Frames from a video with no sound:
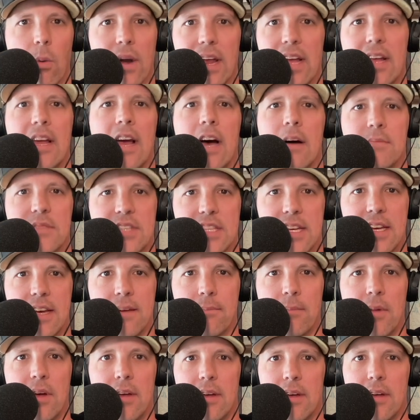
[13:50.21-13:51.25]
When it comes to
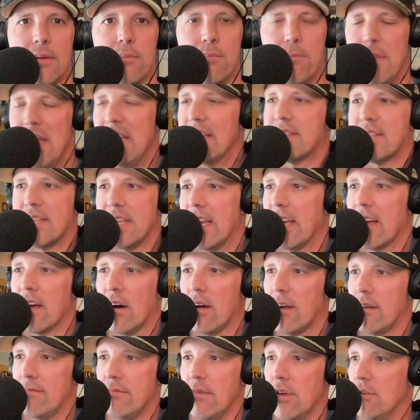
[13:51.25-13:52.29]
him missing
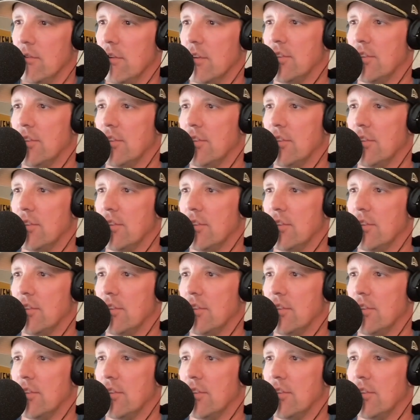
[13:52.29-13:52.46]
on,